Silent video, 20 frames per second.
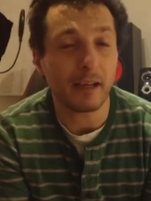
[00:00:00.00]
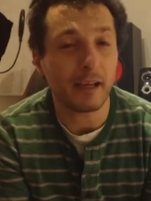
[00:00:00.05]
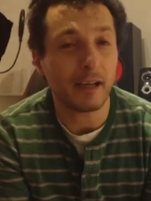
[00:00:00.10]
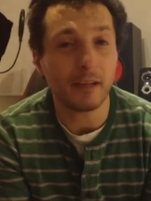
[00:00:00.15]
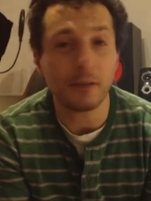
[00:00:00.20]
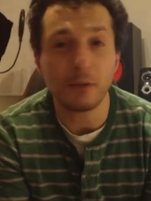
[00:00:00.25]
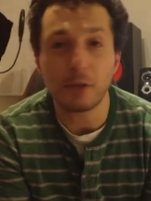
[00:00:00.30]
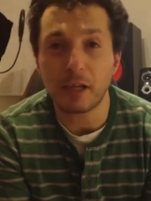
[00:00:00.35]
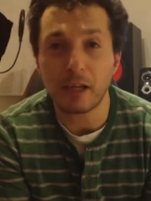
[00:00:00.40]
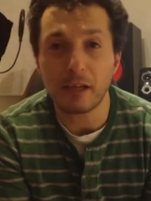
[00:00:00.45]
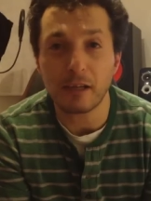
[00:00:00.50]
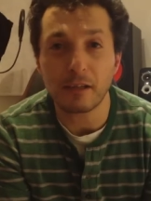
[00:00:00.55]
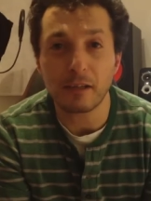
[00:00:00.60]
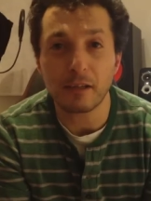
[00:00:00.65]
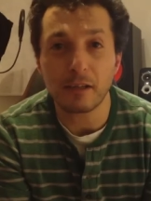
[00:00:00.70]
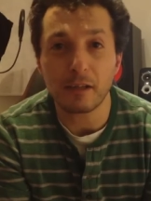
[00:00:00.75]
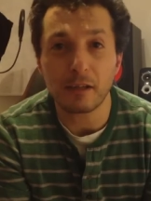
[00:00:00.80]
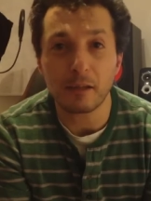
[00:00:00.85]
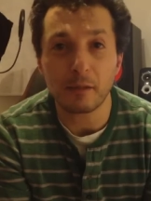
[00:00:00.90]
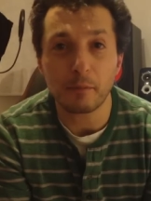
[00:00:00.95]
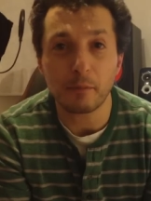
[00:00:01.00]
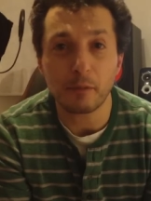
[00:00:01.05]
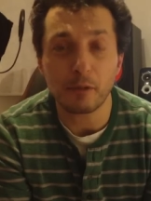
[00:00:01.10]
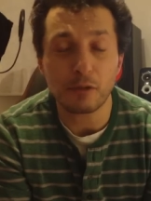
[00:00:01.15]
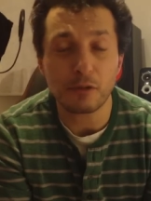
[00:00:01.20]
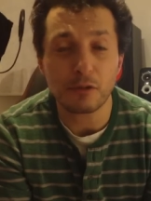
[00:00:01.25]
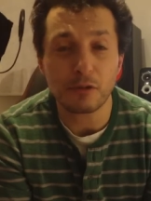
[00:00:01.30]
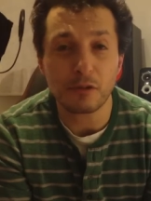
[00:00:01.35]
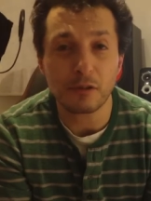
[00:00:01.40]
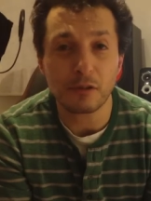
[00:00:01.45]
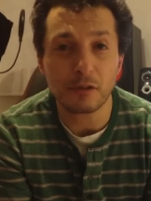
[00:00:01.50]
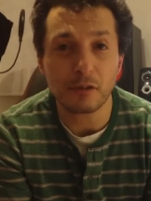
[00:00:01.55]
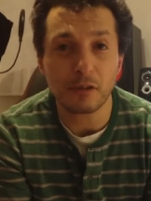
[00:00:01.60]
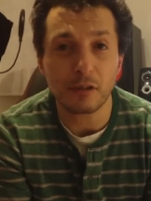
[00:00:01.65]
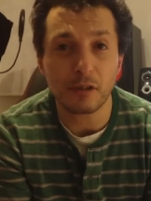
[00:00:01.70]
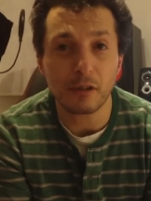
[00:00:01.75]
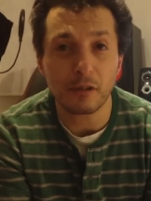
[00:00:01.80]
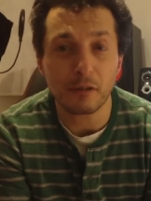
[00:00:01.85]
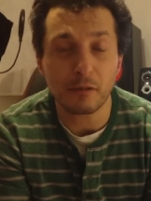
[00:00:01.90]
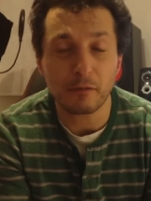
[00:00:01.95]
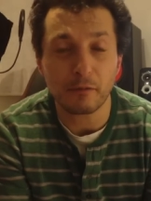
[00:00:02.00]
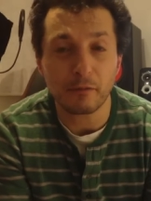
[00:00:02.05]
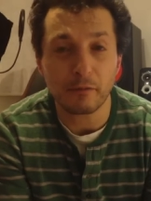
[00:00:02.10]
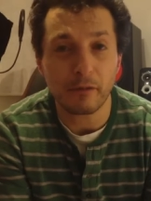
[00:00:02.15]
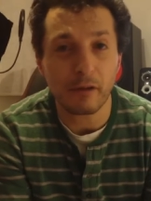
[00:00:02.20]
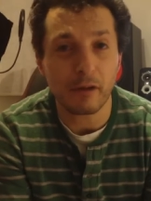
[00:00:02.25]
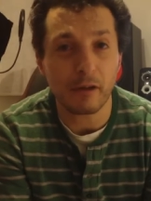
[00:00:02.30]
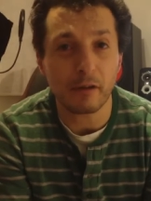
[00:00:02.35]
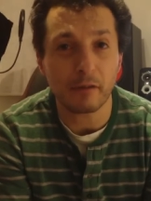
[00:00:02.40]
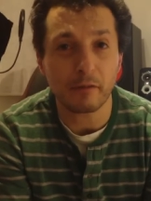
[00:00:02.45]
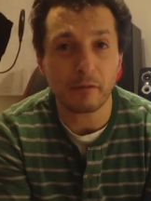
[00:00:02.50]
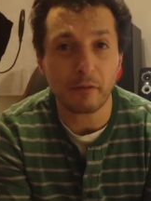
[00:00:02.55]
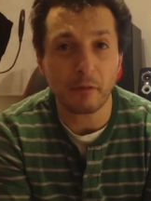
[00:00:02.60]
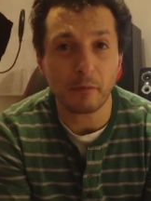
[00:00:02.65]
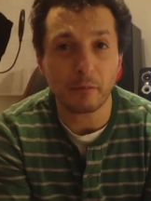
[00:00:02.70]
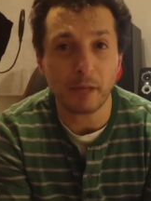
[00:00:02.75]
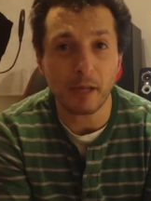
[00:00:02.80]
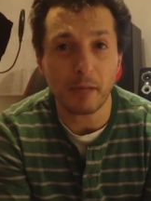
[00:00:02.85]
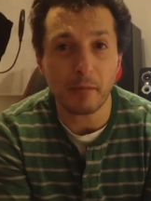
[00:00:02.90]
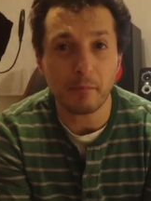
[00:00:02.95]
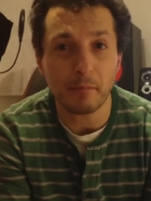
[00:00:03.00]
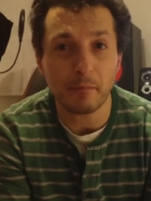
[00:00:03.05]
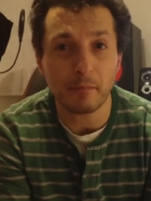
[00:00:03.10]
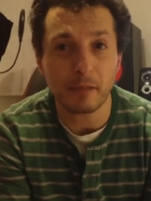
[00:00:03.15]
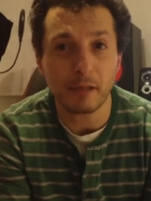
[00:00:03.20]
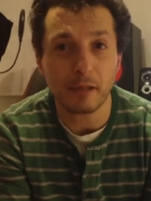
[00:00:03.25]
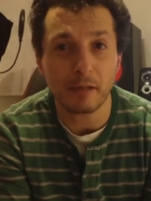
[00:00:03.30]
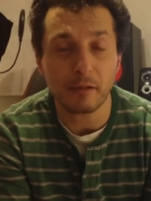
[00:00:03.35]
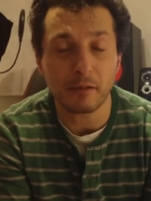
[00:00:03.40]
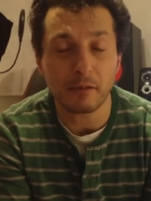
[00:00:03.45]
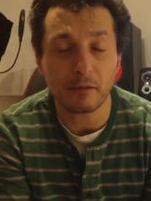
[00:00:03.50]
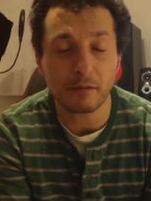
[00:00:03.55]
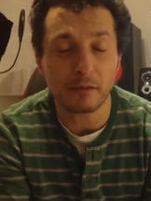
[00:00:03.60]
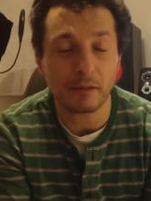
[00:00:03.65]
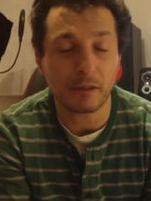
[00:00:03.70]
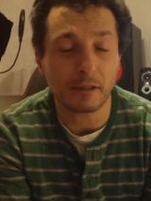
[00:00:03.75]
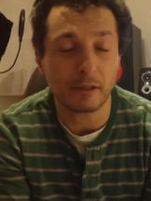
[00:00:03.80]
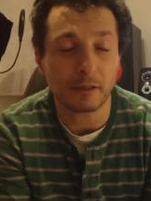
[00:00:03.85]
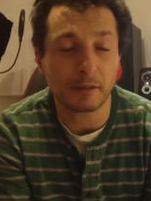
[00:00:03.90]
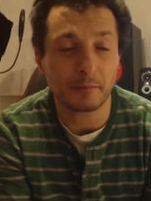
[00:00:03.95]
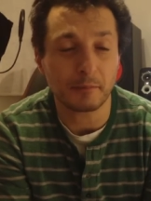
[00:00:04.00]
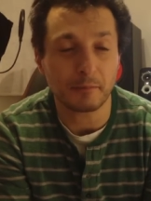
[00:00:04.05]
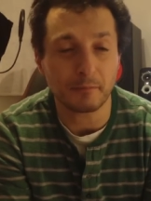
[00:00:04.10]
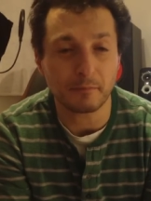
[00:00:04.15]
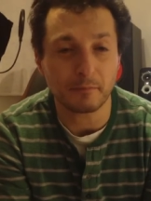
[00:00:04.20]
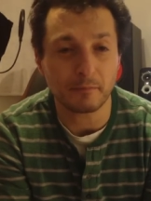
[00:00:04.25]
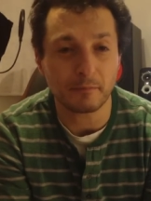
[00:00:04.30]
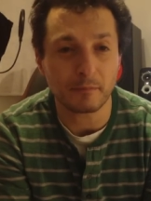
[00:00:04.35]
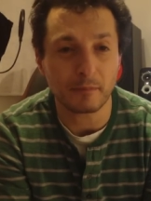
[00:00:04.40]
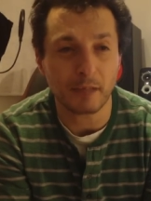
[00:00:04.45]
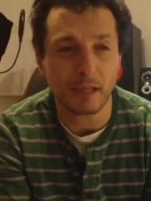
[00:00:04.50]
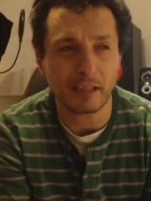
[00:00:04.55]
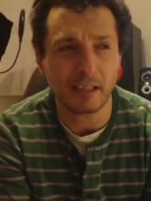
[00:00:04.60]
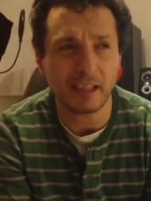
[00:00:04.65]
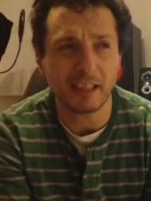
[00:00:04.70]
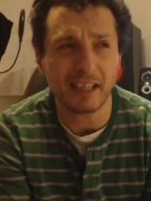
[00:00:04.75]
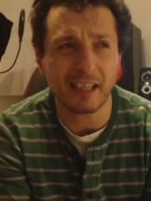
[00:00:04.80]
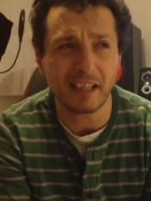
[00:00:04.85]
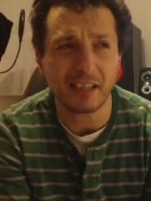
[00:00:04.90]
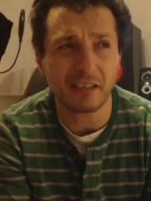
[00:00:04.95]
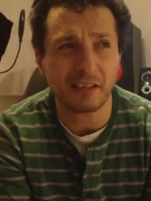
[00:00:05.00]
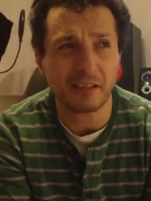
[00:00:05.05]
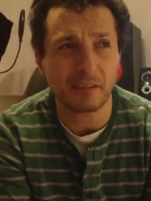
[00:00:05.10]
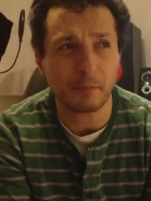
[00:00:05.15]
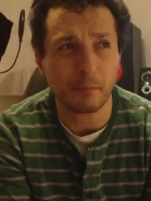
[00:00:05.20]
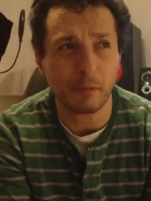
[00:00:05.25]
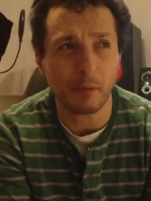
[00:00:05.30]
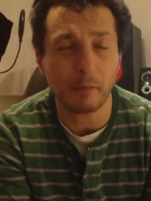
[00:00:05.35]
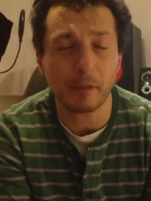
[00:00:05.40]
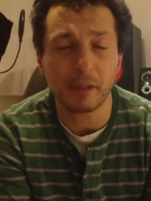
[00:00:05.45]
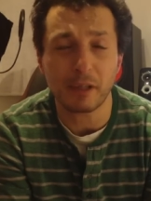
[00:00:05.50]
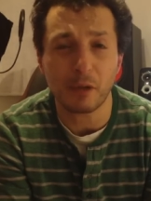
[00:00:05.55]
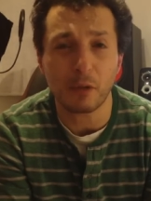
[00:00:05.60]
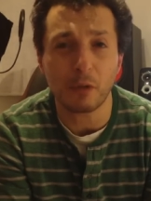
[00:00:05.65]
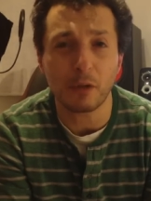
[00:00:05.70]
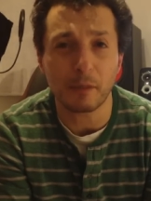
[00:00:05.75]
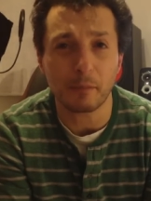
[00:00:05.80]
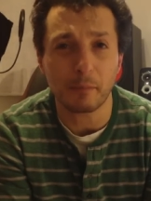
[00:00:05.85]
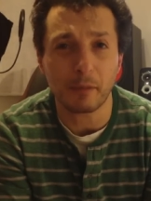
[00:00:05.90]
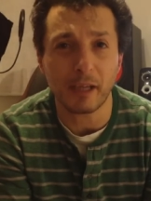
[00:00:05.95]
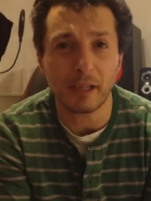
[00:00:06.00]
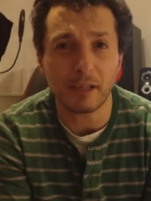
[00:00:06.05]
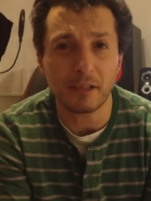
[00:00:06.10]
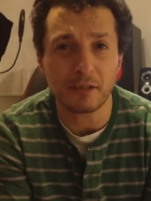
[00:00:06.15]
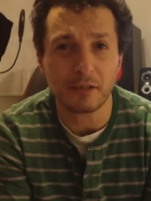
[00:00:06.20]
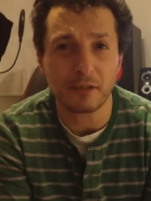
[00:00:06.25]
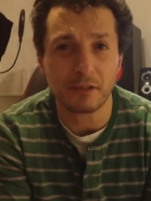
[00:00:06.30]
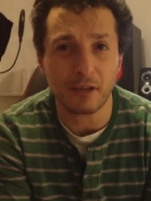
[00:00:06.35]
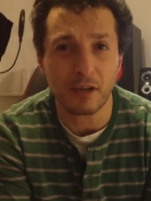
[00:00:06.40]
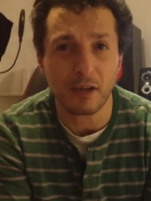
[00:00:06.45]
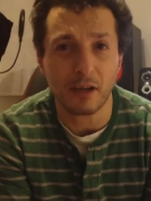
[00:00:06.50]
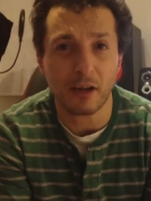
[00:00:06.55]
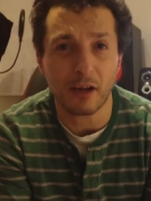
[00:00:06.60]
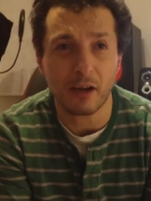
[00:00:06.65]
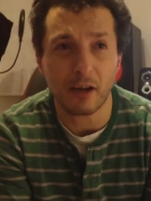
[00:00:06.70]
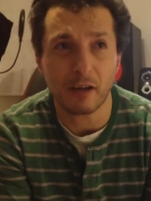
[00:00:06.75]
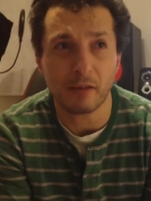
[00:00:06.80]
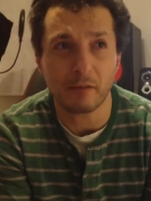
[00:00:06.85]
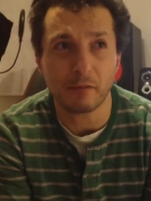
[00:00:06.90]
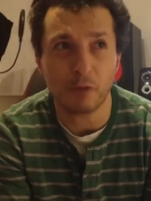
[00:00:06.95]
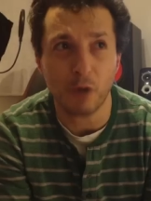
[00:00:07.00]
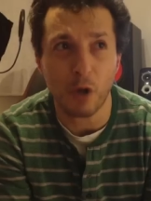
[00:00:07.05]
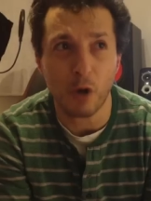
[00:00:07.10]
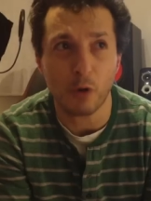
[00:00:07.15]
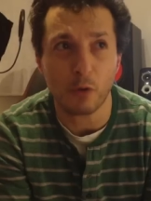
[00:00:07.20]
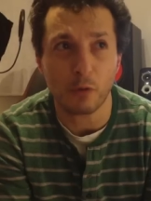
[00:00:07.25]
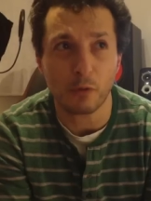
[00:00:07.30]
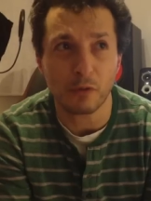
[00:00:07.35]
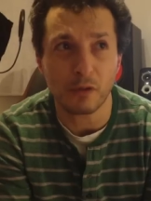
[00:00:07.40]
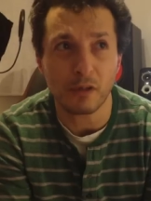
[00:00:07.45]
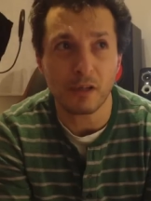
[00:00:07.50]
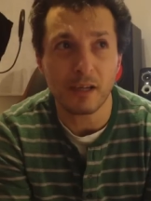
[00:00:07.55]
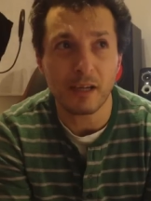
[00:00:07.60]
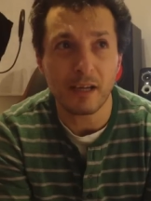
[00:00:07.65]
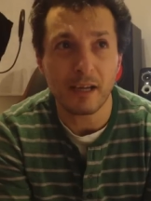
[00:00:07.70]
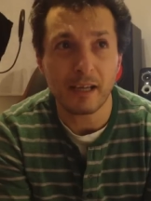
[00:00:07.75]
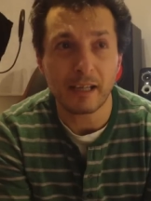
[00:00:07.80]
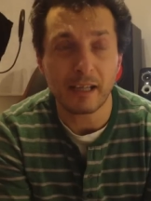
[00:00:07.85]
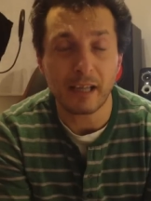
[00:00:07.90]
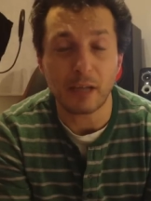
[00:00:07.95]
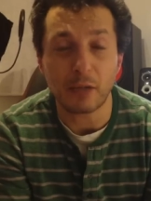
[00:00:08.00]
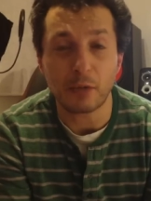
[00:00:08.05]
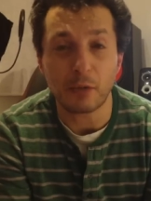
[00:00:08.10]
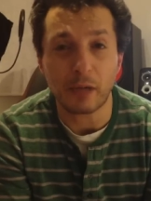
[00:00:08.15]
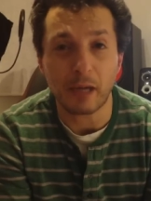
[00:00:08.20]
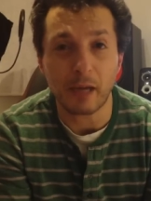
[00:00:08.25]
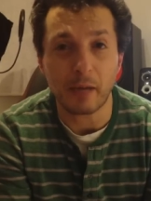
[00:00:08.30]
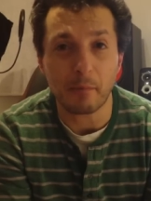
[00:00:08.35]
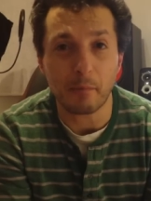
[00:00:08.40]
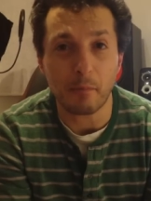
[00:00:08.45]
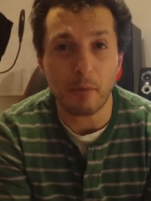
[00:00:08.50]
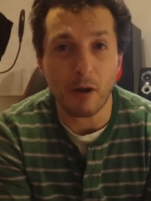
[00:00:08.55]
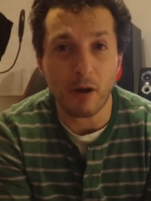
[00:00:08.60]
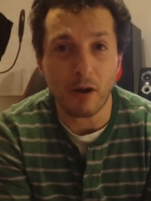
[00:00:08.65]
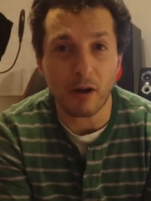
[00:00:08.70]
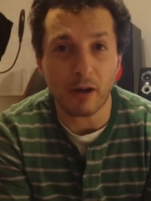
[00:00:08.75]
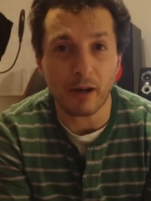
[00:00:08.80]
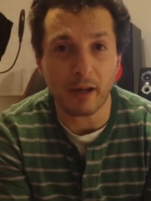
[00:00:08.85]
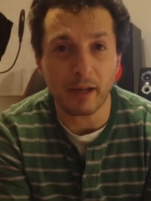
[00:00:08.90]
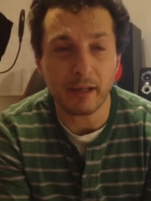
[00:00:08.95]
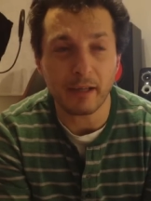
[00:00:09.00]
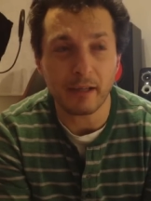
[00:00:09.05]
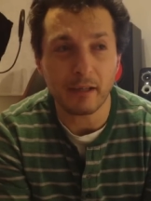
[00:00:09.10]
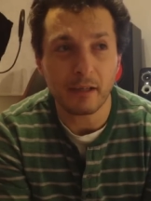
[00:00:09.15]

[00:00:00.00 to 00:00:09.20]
and you can purchase it from them. I think that's probably the only place I've known that you can buy.